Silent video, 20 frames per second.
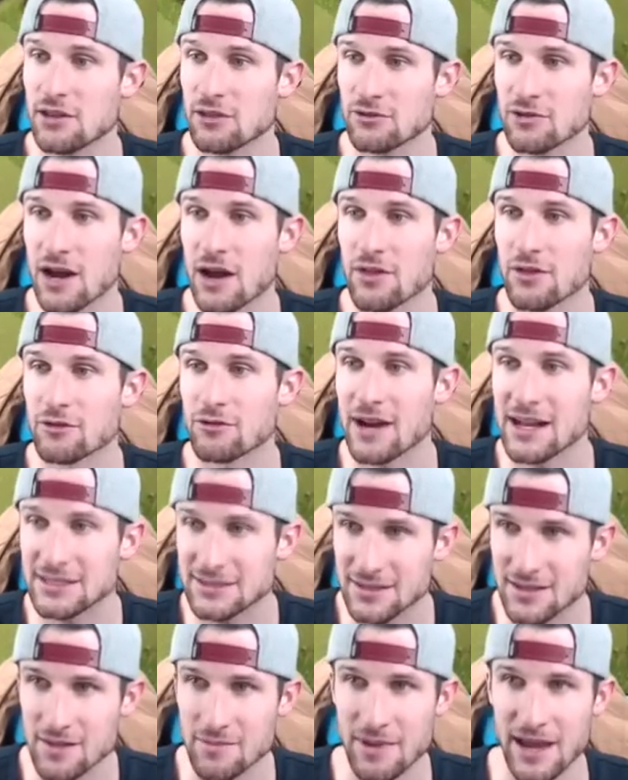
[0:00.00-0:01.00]
throughout the
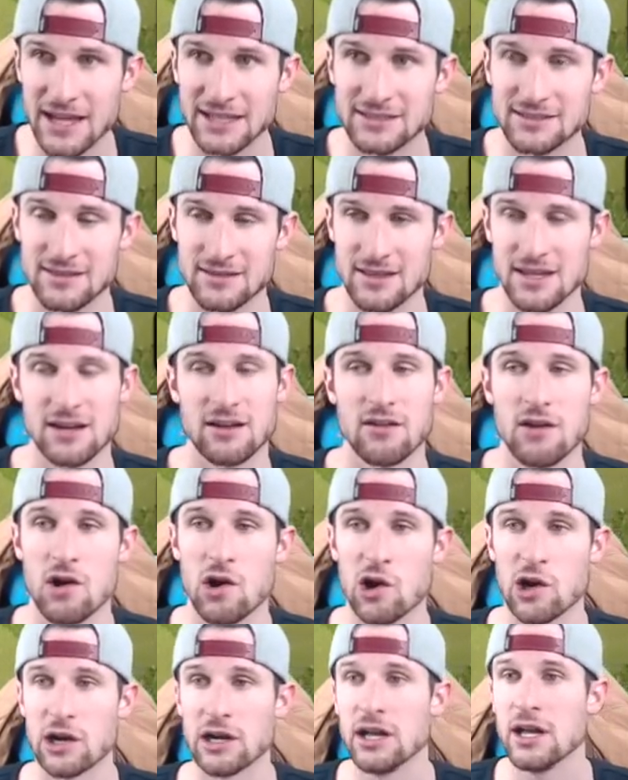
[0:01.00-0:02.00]
rest of the base that there
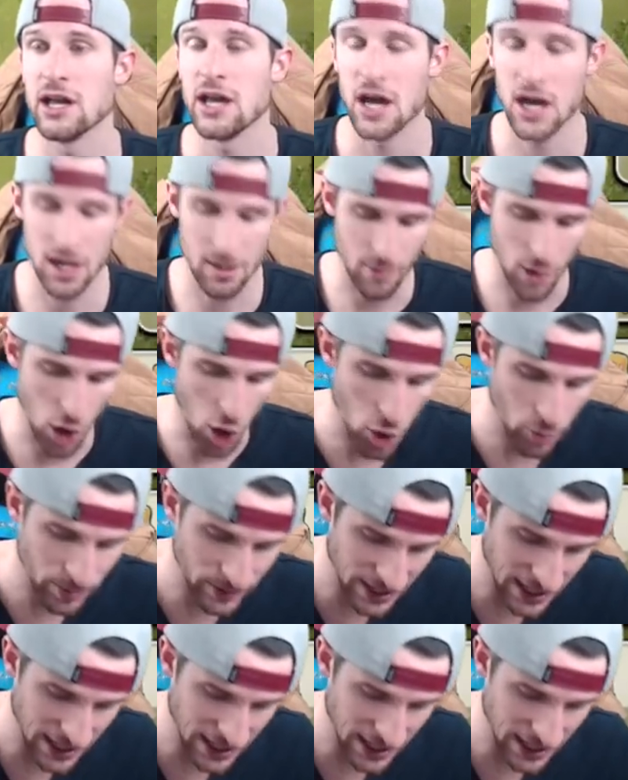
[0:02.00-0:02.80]
are um, open